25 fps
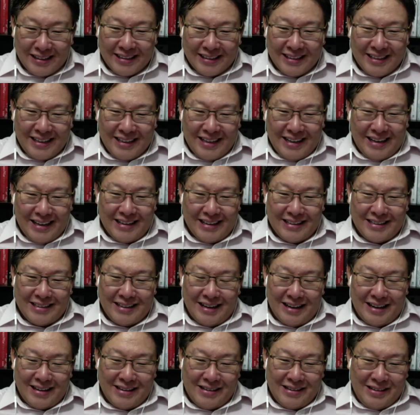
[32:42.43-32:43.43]
Are
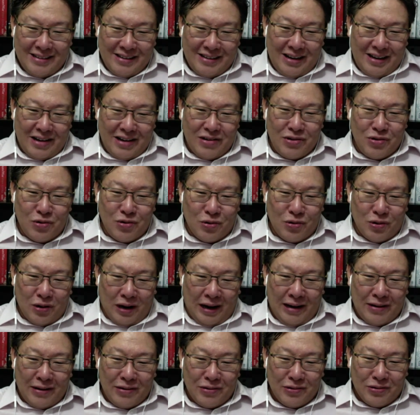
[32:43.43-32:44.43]

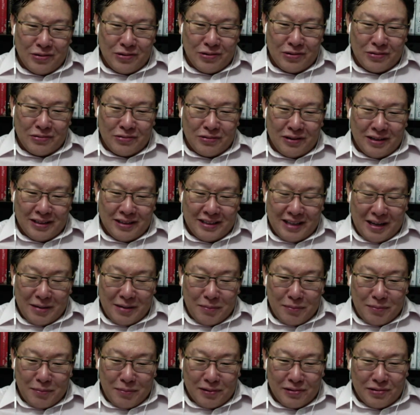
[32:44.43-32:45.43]
you quite able
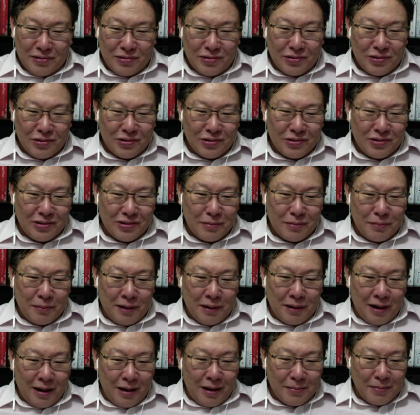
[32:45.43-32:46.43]
to go to the
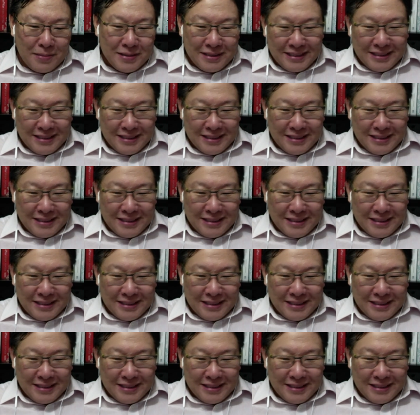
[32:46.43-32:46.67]
pubs?